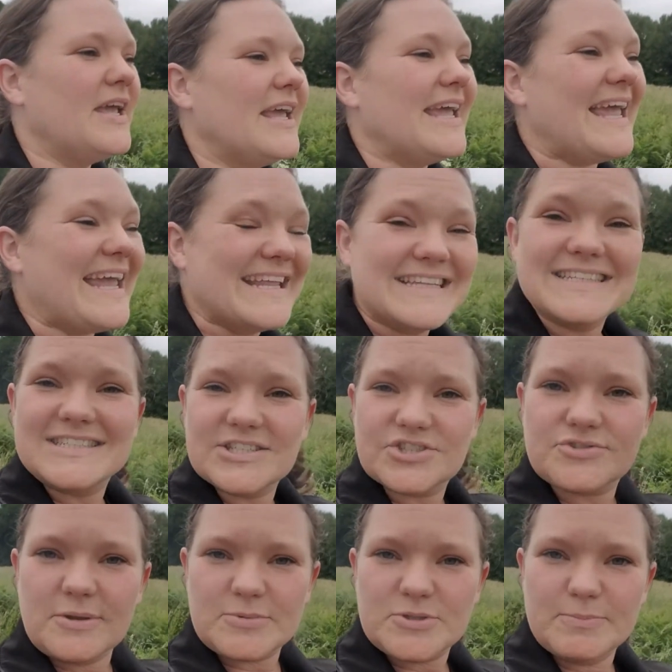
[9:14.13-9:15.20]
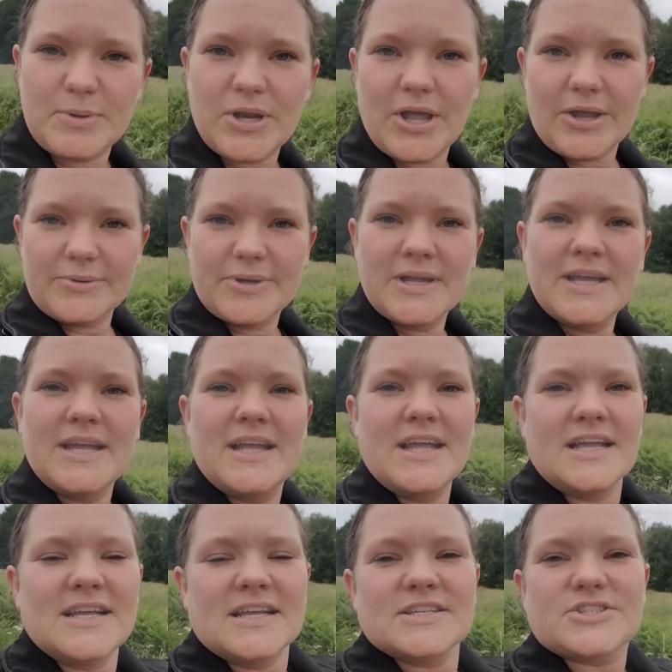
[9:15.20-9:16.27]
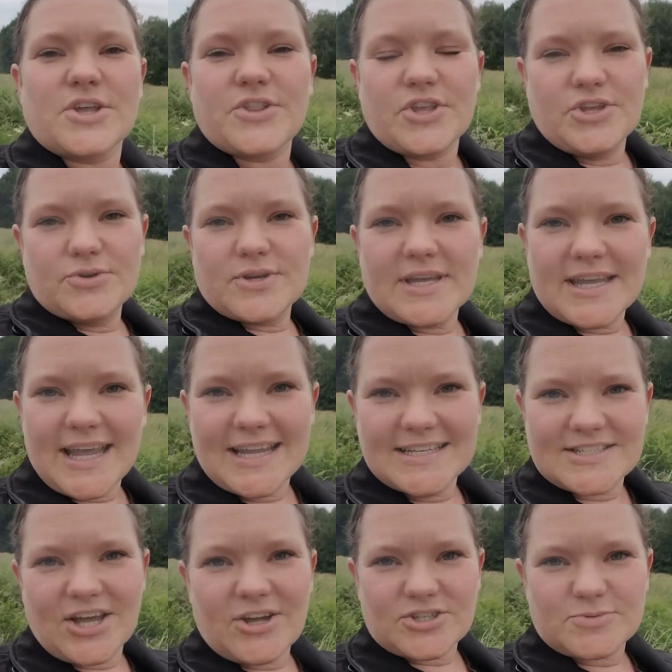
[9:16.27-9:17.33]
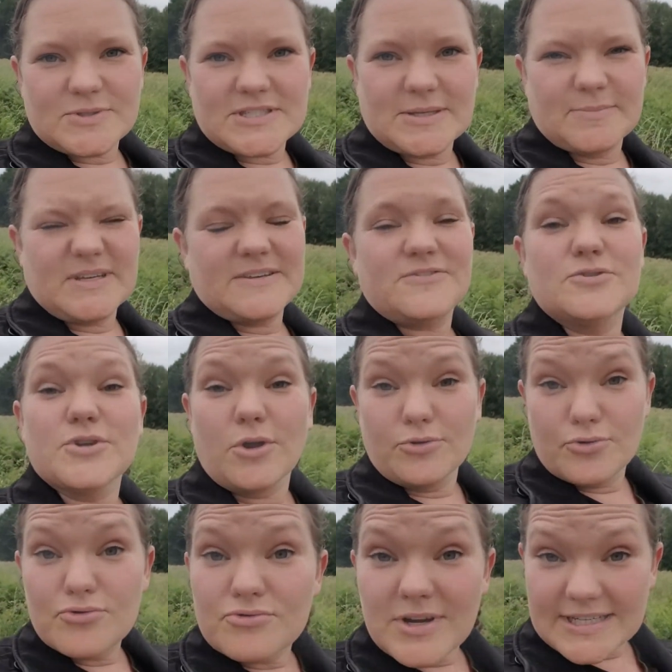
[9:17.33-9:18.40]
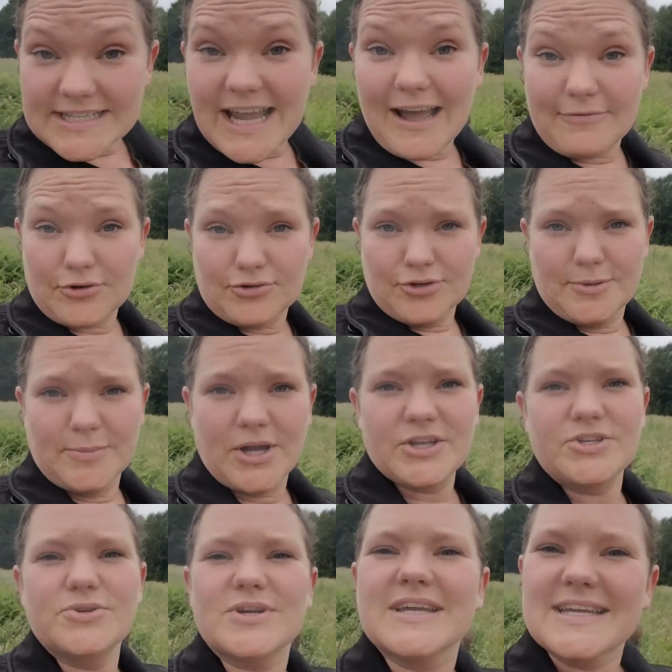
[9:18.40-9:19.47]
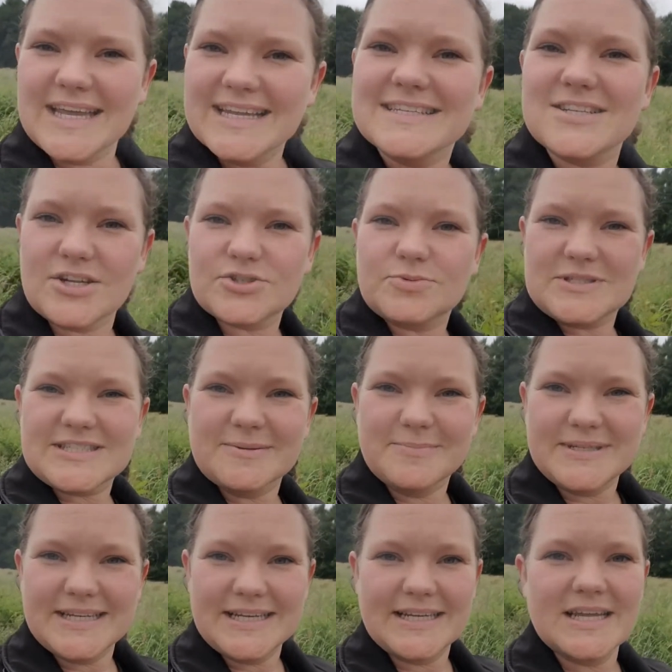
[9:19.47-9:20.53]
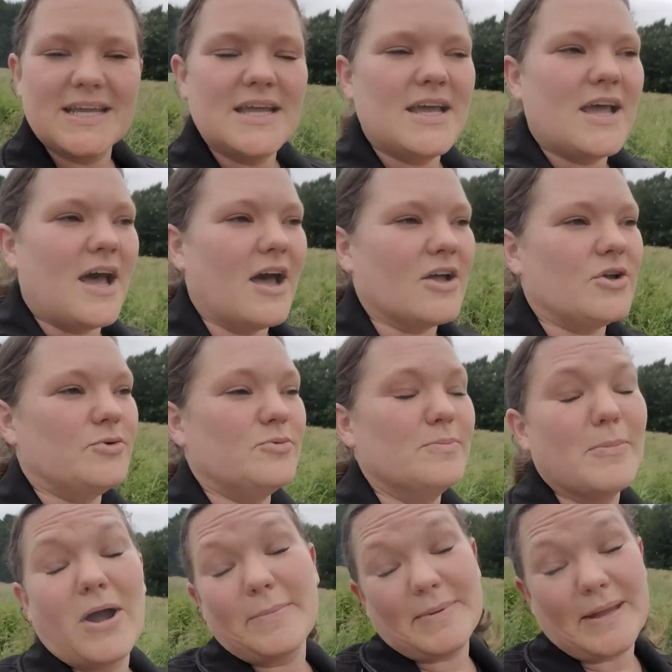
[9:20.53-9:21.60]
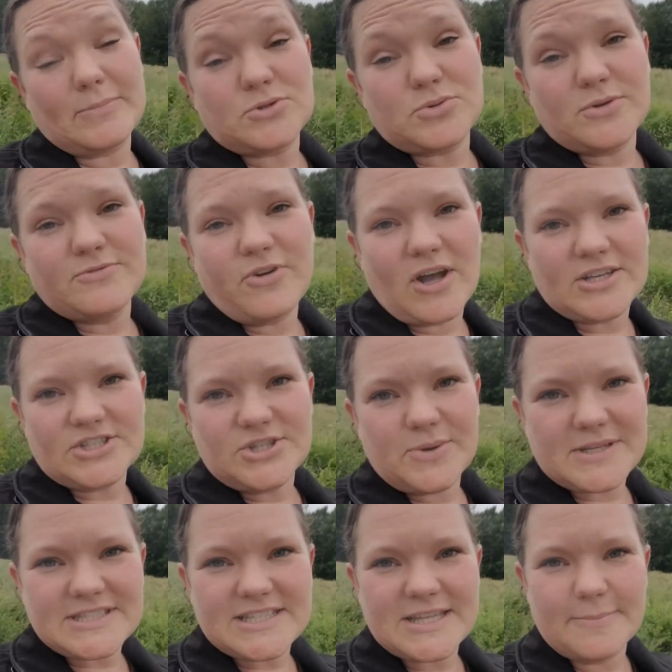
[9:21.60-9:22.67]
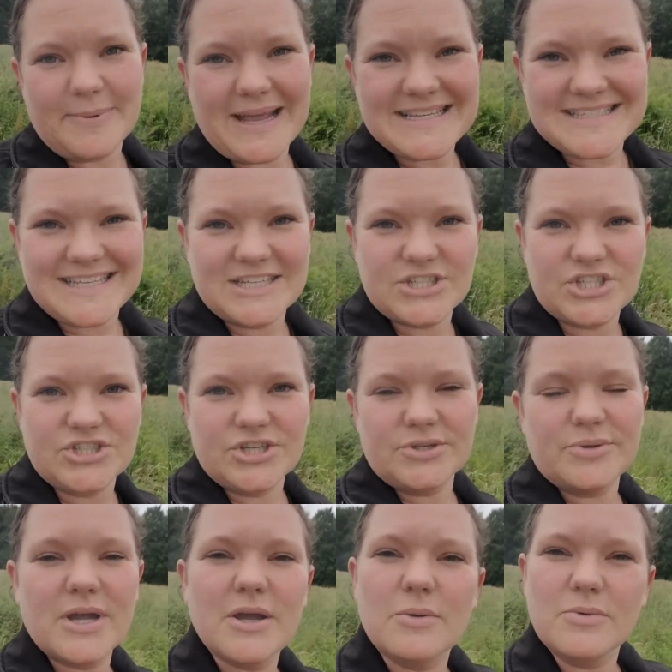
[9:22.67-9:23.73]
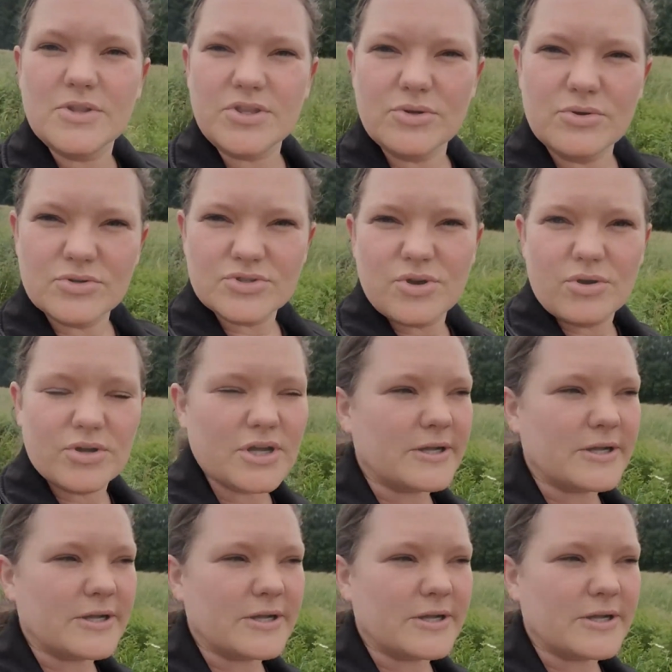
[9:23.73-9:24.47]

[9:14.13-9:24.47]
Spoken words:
in the description below so that you can get in touch with somebody. If you don't already have a groomer, you can get in touch with somebody who might be able to advise you as to the best thing to do with your dog.